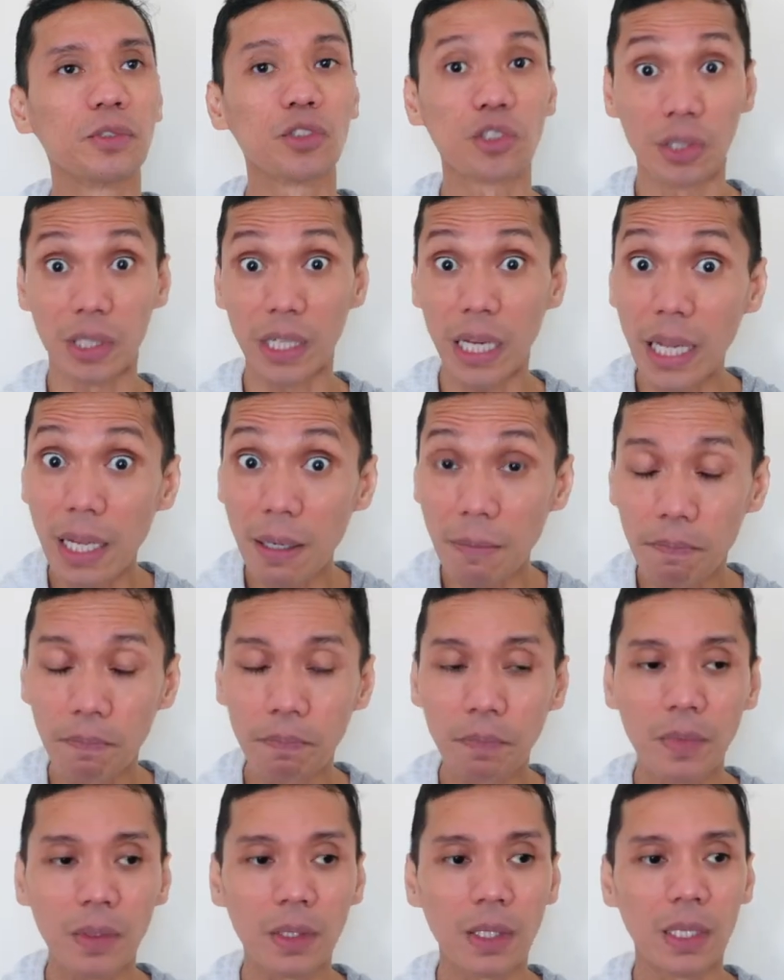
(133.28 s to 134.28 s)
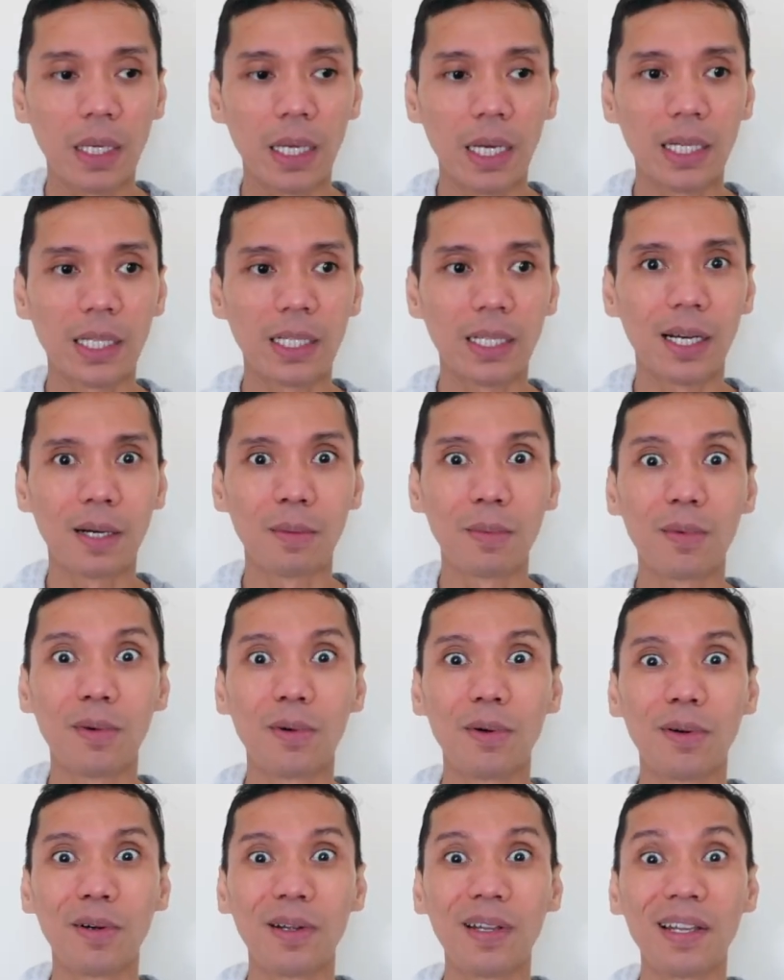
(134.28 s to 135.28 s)
journey, and a
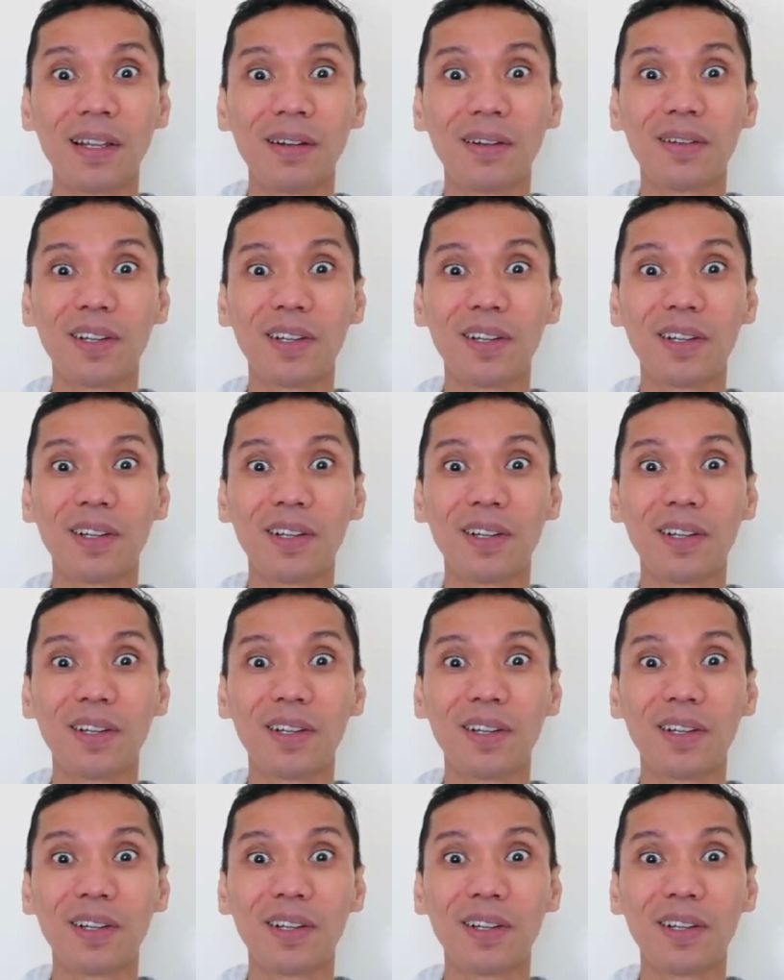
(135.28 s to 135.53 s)
more